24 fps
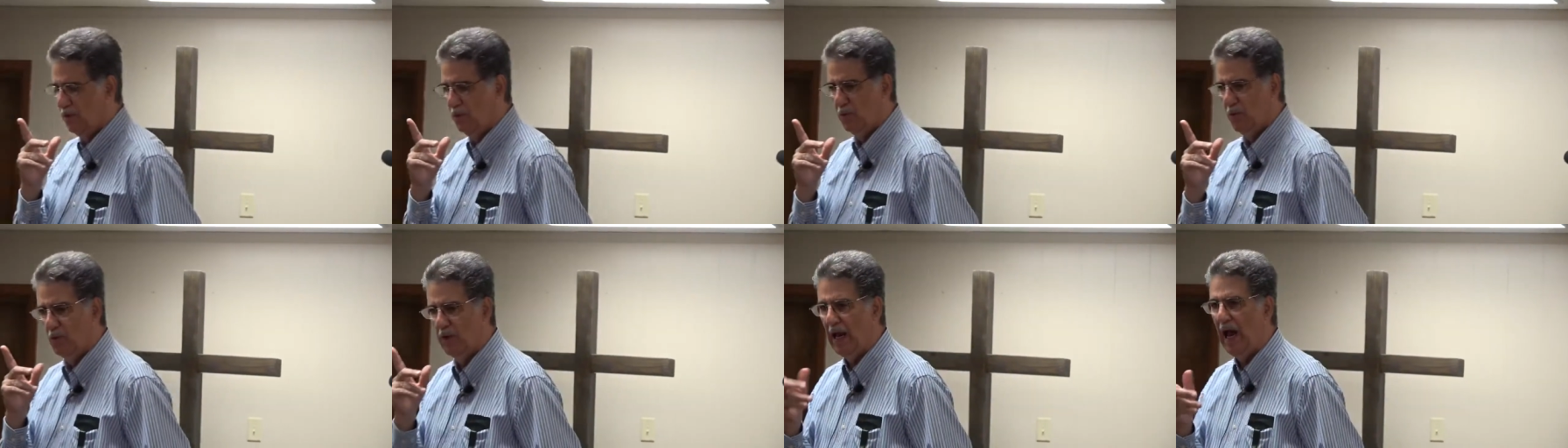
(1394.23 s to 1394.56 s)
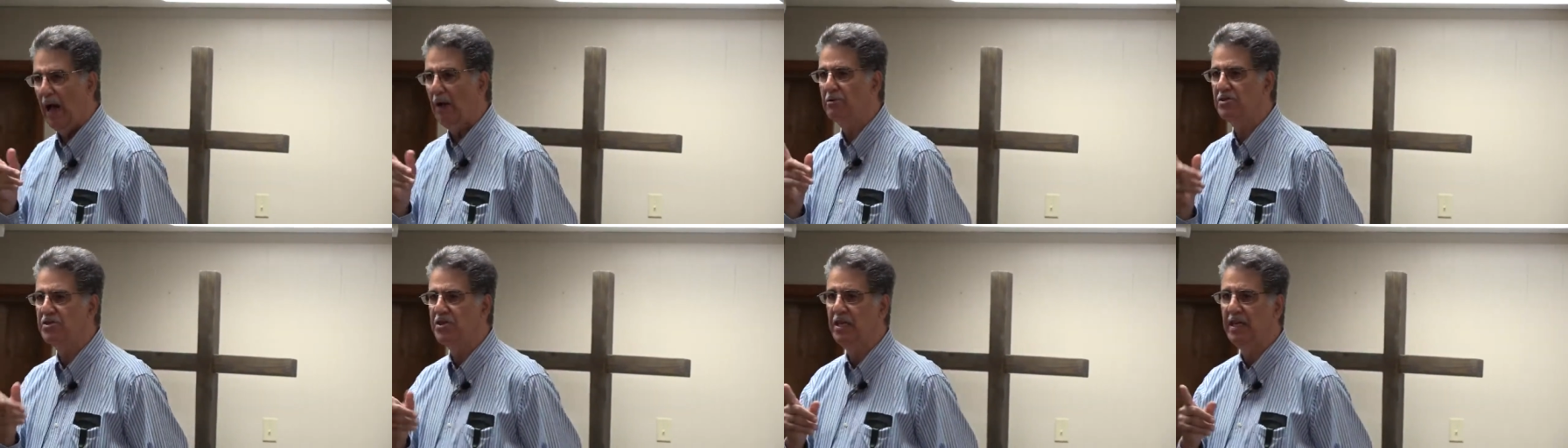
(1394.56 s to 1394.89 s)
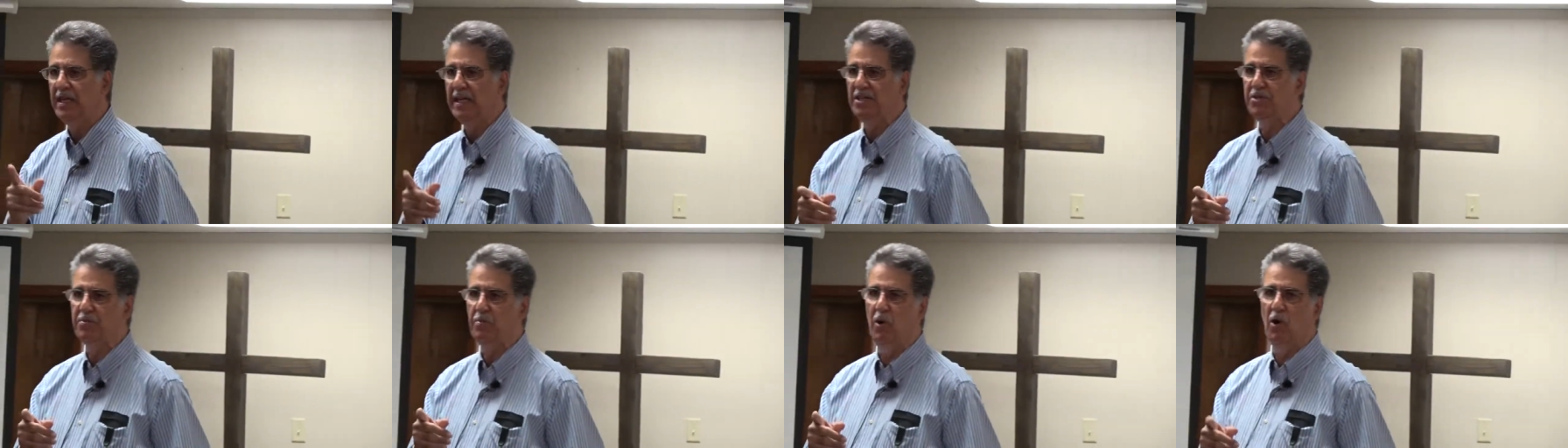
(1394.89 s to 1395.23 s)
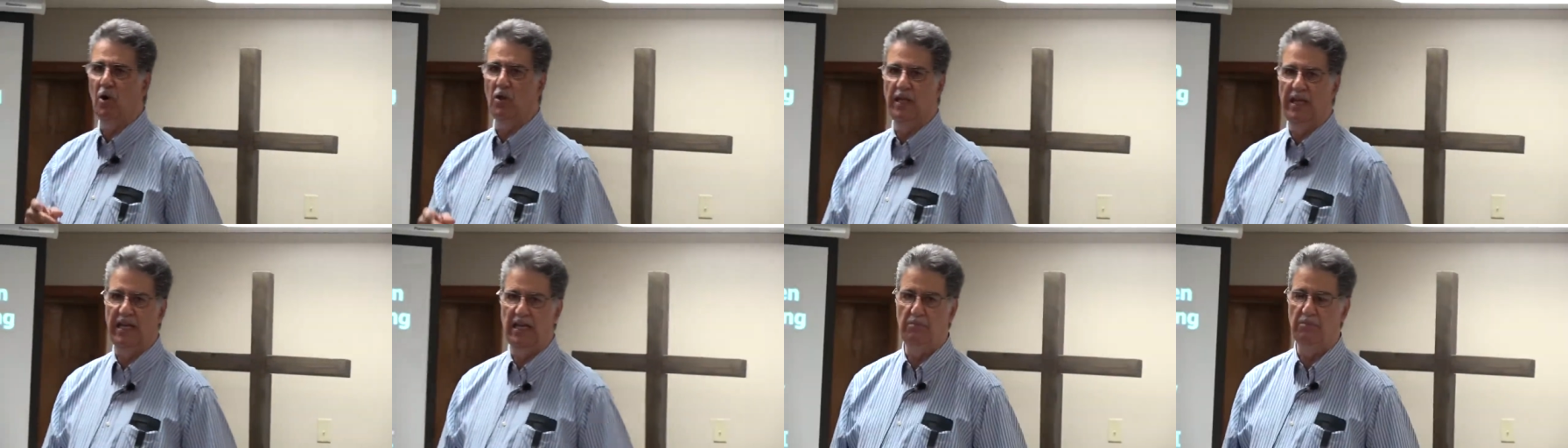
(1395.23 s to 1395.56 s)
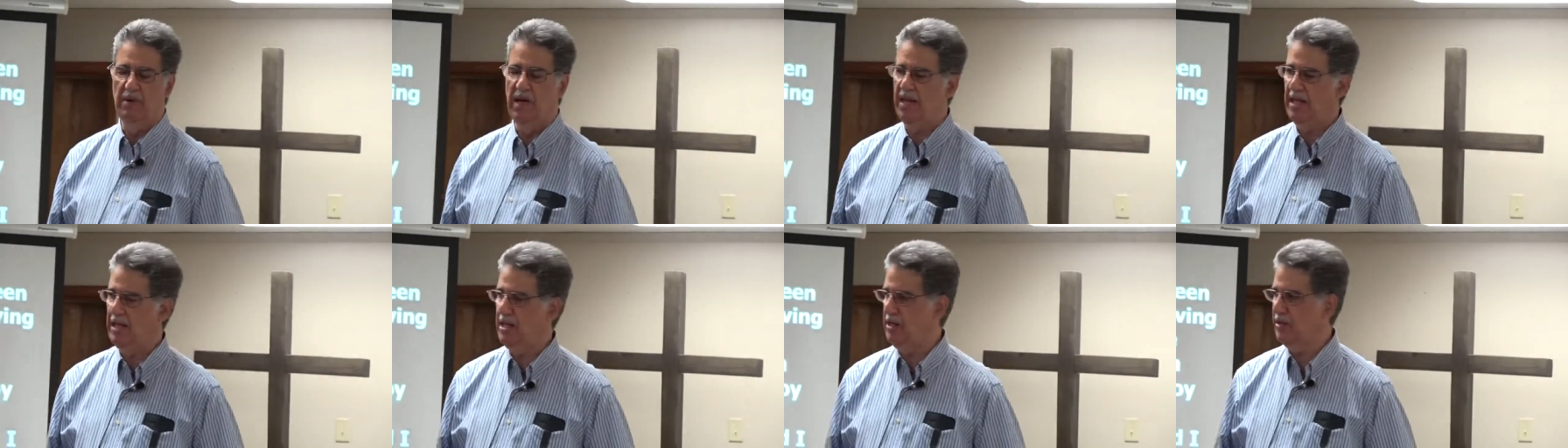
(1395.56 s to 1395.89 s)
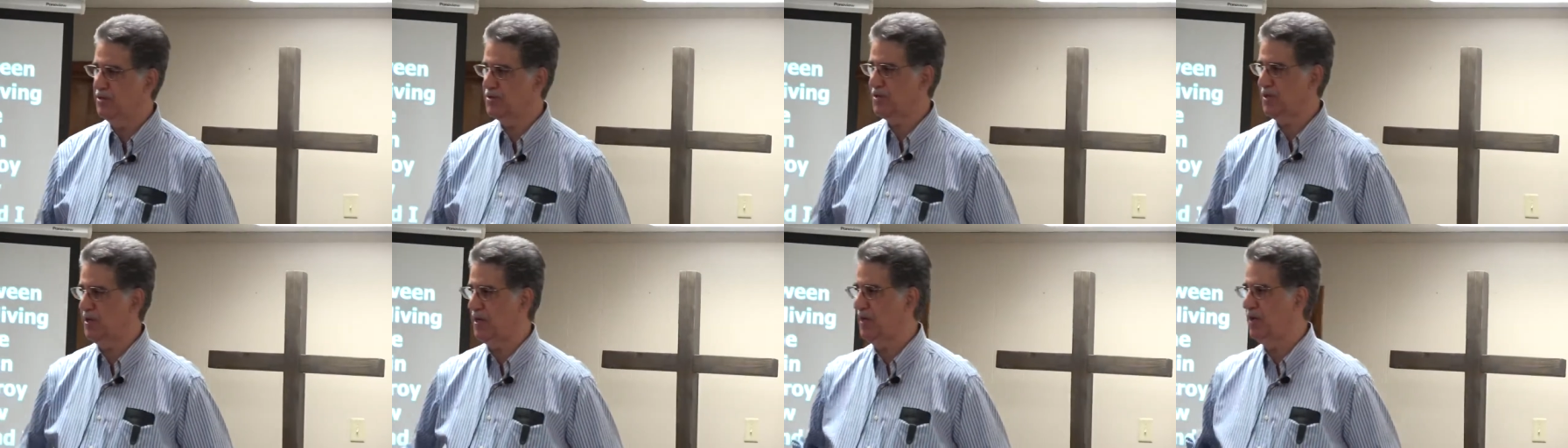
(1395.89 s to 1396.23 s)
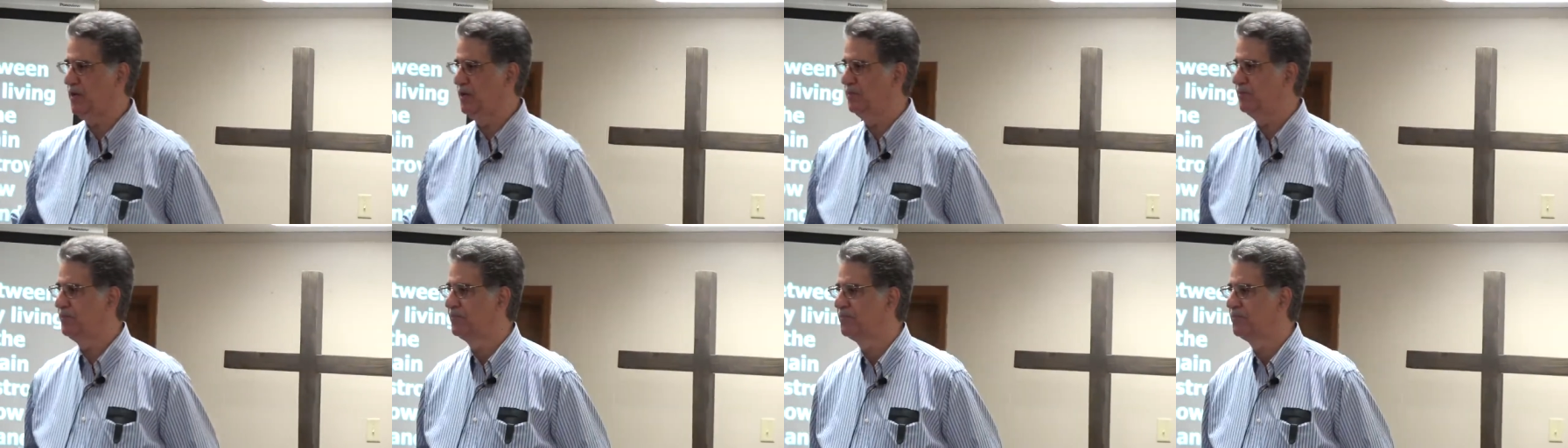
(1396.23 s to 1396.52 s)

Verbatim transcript: When I was at East Moline many years ago,